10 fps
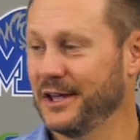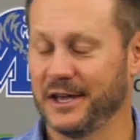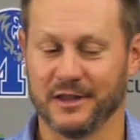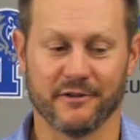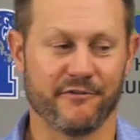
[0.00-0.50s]

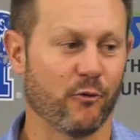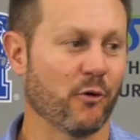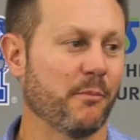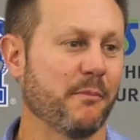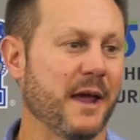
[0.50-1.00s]
and the
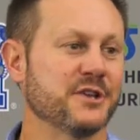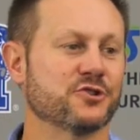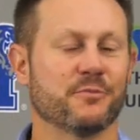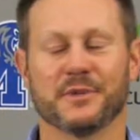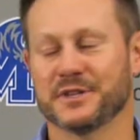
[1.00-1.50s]
four
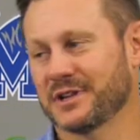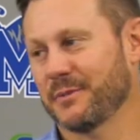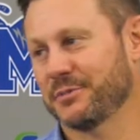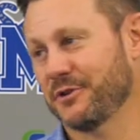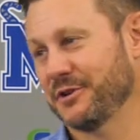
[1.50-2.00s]
major missed
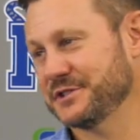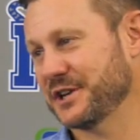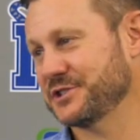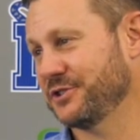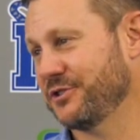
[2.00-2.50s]
opportunities
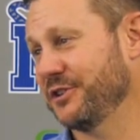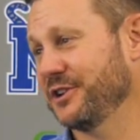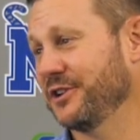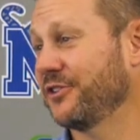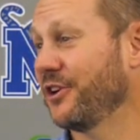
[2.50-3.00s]
actually turned
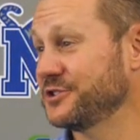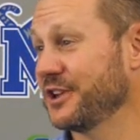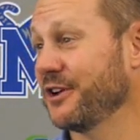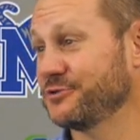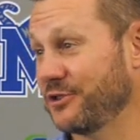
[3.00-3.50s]
into
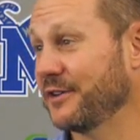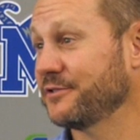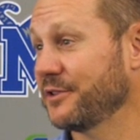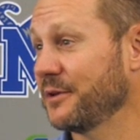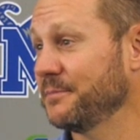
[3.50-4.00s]
touchdown
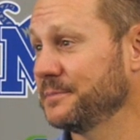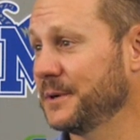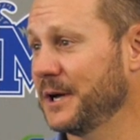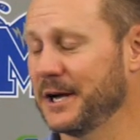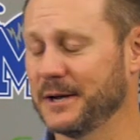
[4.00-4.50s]
drives for them.
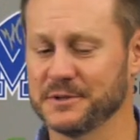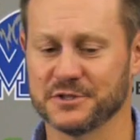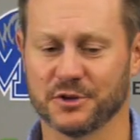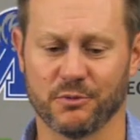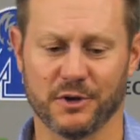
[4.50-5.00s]
Um,
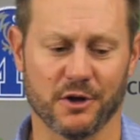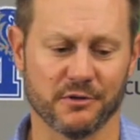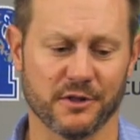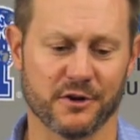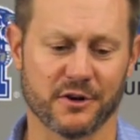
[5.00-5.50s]
and so we
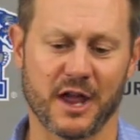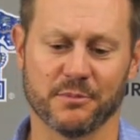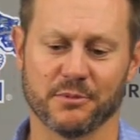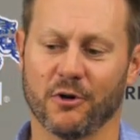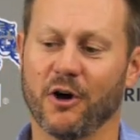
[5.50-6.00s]
know that they're a
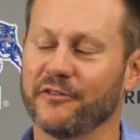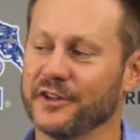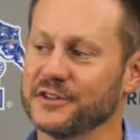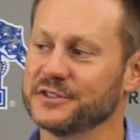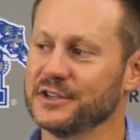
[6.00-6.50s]
capable
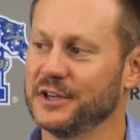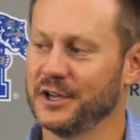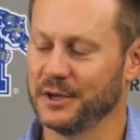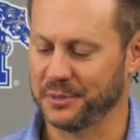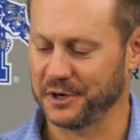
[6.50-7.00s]
offense.
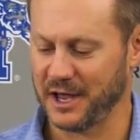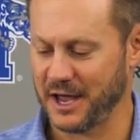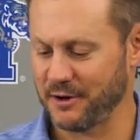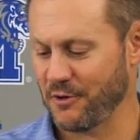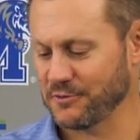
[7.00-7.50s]
But
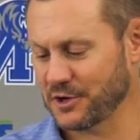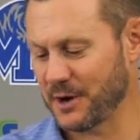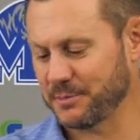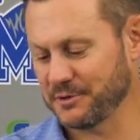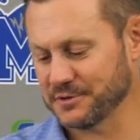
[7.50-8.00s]
had those
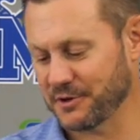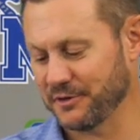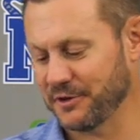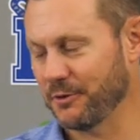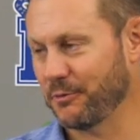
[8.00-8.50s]
opportunities
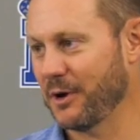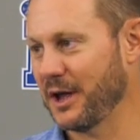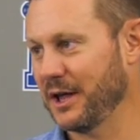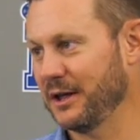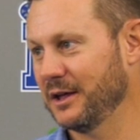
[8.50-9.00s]
gone the other
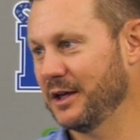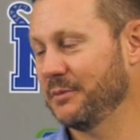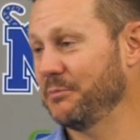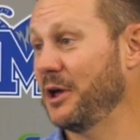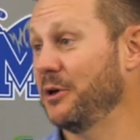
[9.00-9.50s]
way,
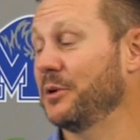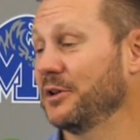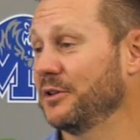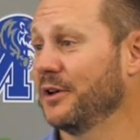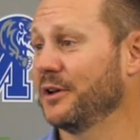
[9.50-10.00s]
it may have
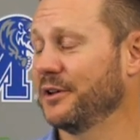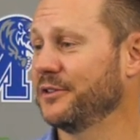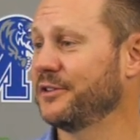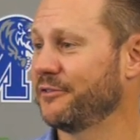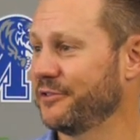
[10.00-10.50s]
been a,
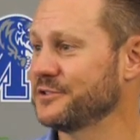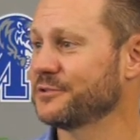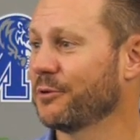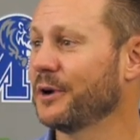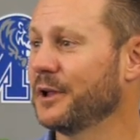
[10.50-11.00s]
a different
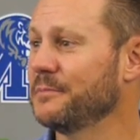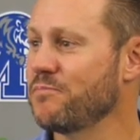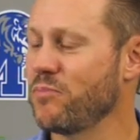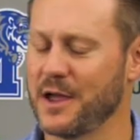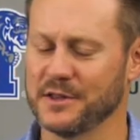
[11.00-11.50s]
story.
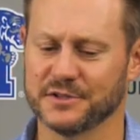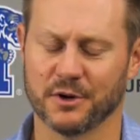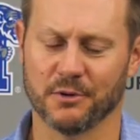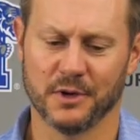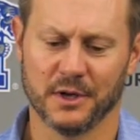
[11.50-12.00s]
And
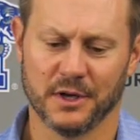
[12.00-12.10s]
so,